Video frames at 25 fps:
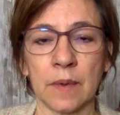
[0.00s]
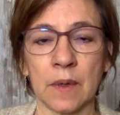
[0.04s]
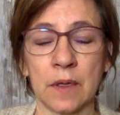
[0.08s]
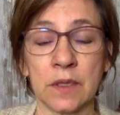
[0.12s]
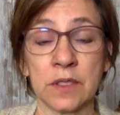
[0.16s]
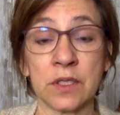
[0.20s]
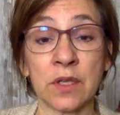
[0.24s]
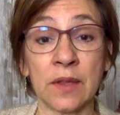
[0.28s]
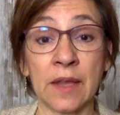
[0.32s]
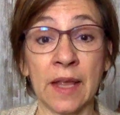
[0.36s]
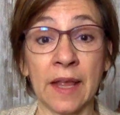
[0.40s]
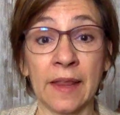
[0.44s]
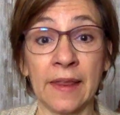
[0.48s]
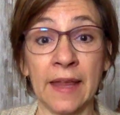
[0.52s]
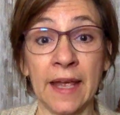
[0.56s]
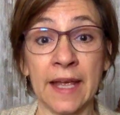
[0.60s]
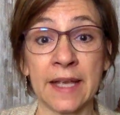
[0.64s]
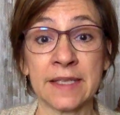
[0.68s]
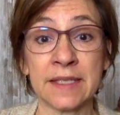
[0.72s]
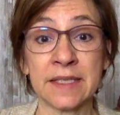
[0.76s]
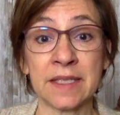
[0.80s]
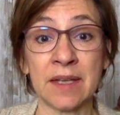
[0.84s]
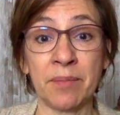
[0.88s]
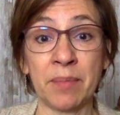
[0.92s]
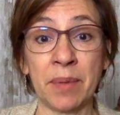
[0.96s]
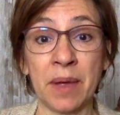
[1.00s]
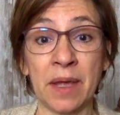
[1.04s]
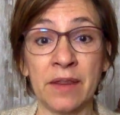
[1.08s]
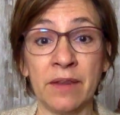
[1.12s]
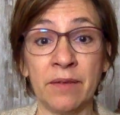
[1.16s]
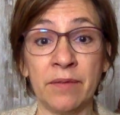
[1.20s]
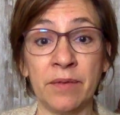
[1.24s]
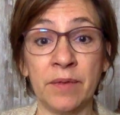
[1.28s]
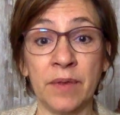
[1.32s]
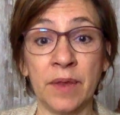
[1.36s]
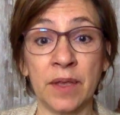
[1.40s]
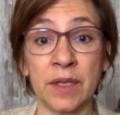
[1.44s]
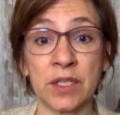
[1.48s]
So that last step on
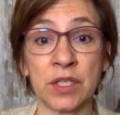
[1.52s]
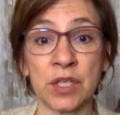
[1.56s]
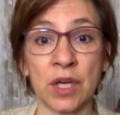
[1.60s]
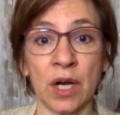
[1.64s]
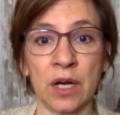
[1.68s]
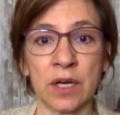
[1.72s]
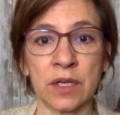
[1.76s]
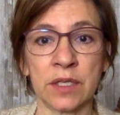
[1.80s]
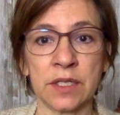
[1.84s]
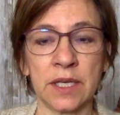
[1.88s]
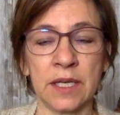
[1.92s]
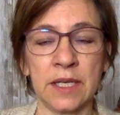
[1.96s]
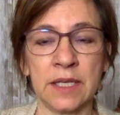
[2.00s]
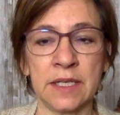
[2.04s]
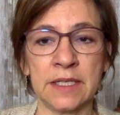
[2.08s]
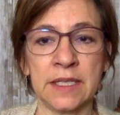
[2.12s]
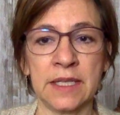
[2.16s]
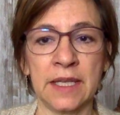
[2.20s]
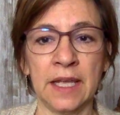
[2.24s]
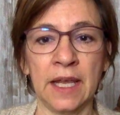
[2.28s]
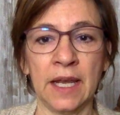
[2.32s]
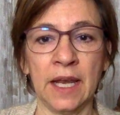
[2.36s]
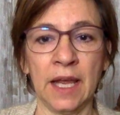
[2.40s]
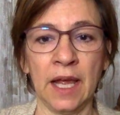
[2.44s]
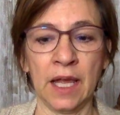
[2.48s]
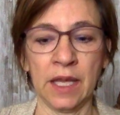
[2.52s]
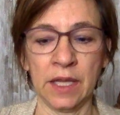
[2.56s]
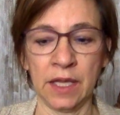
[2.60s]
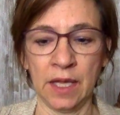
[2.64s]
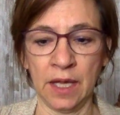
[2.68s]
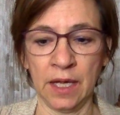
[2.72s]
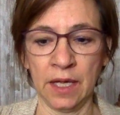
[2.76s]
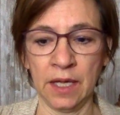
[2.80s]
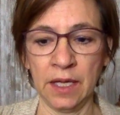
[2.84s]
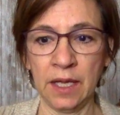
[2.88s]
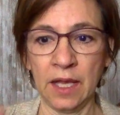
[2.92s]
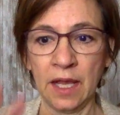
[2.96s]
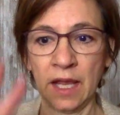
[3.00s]
the chart is then
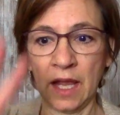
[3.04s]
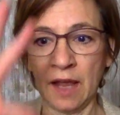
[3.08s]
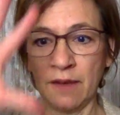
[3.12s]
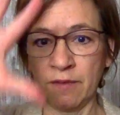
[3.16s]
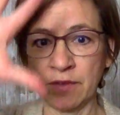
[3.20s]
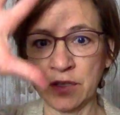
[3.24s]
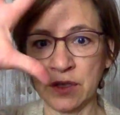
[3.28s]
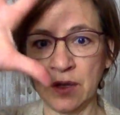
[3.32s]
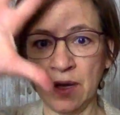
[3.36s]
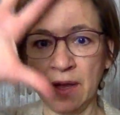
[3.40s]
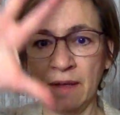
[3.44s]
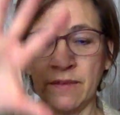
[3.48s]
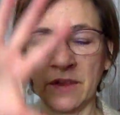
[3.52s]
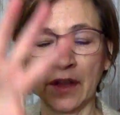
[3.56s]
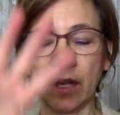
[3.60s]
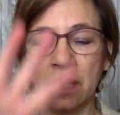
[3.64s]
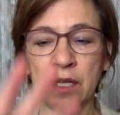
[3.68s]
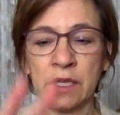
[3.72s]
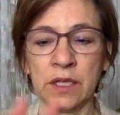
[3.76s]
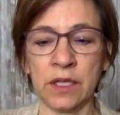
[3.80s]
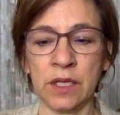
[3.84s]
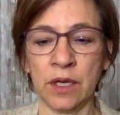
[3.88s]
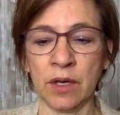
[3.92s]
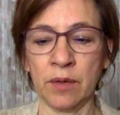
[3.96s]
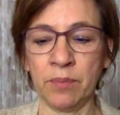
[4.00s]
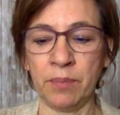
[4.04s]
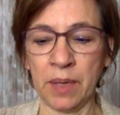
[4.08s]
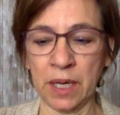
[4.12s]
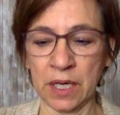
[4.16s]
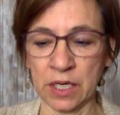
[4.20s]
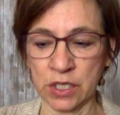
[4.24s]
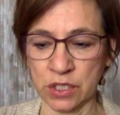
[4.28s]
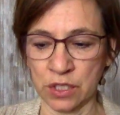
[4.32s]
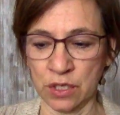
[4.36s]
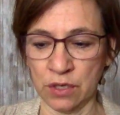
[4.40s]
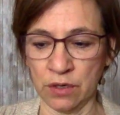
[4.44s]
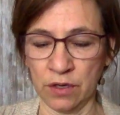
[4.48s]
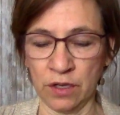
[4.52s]
after you have the clear
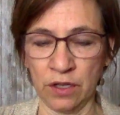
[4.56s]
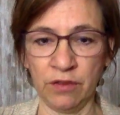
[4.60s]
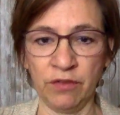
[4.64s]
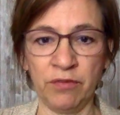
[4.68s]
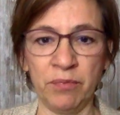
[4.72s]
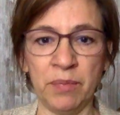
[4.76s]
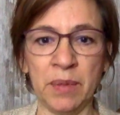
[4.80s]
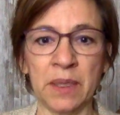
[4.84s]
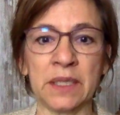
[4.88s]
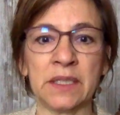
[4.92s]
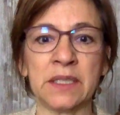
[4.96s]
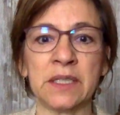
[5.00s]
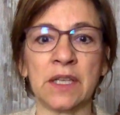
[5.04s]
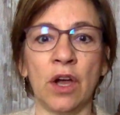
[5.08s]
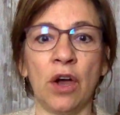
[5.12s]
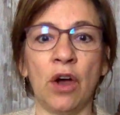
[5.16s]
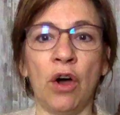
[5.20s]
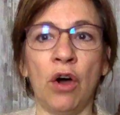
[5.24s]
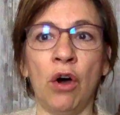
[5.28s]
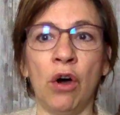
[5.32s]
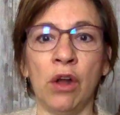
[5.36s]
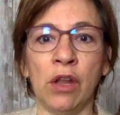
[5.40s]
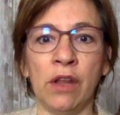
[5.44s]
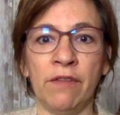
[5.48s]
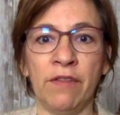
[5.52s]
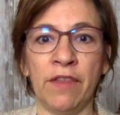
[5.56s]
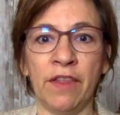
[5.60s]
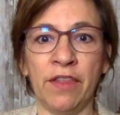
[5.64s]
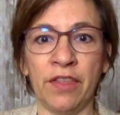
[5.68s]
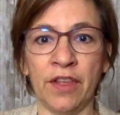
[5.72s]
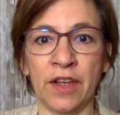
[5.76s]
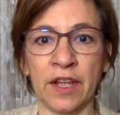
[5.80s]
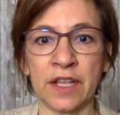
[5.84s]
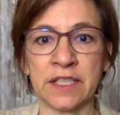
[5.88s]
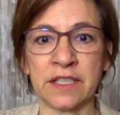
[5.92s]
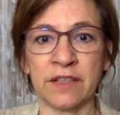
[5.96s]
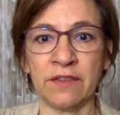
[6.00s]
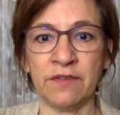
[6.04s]
picture, you've built all of the
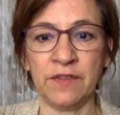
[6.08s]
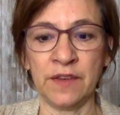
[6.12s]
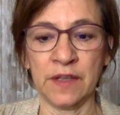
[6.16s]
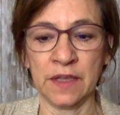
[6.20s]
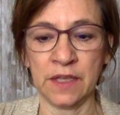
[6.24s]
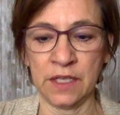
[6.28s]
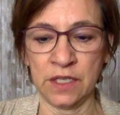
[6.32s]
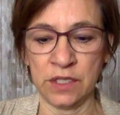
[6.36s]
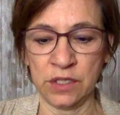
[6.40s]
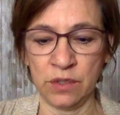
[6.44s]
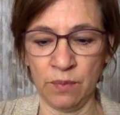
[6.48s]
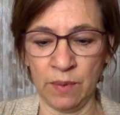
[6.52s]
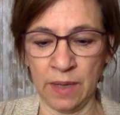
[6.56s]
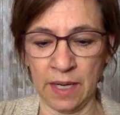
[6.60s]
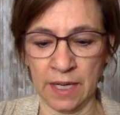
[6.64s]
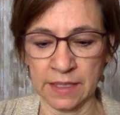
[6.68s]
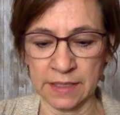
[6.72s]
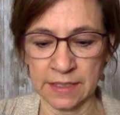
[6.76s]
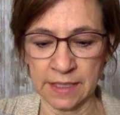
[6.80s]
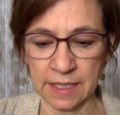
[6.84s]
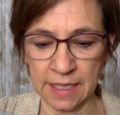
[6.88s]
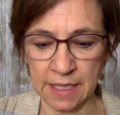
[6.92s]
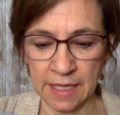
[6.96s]
thoughts and feelings you want,